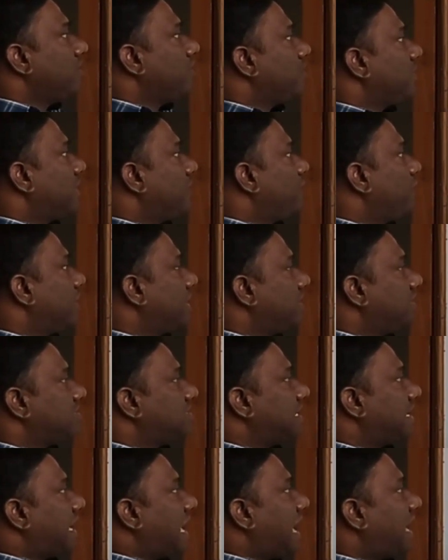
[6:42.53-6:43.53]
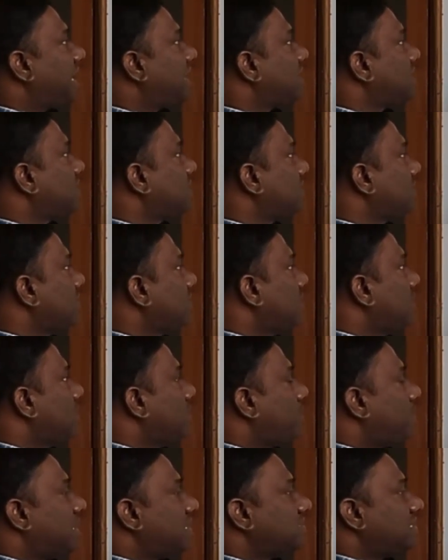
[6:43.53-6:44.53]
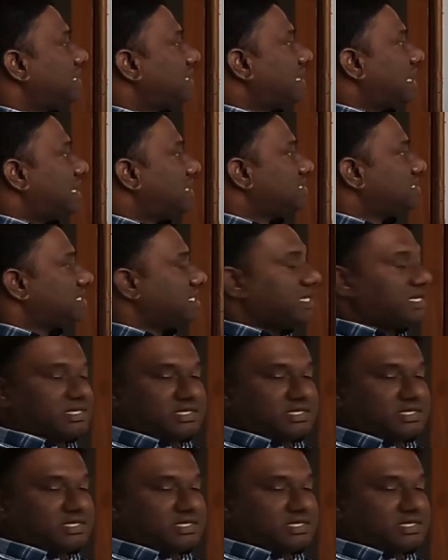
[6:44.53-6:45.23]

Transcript: if it is a character, percentile c.